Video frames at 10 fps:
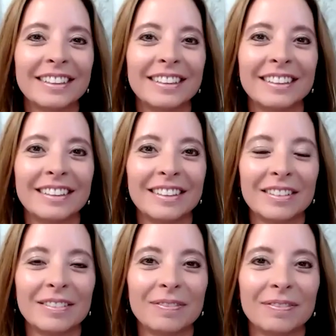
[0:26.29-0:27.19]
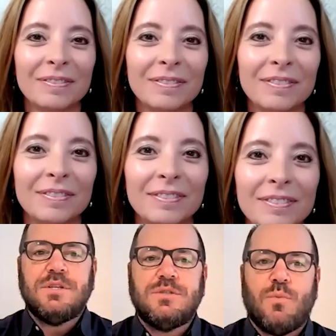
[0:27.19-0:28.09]
So can you describe
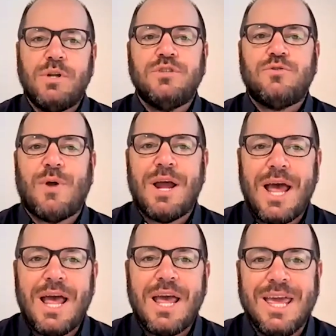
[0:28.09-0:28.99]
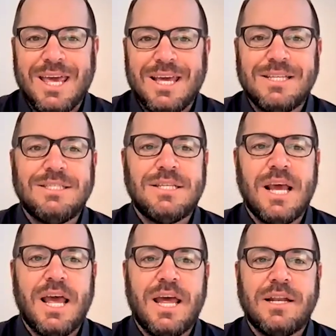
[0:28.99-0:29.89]
for us what dry eye is
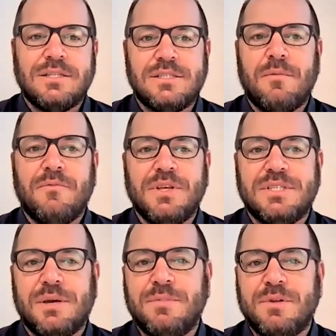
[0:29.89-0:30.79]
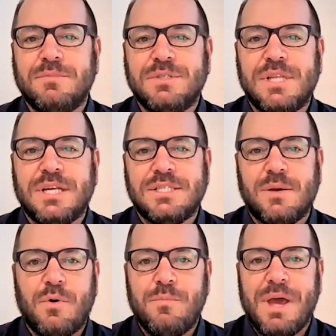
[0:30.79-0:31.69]
and some of the symptoms that
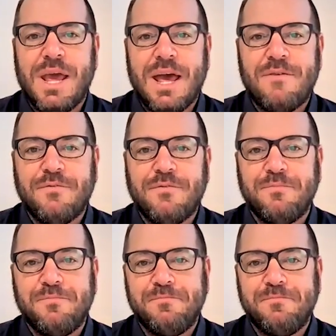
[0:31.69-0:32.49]
someone may have?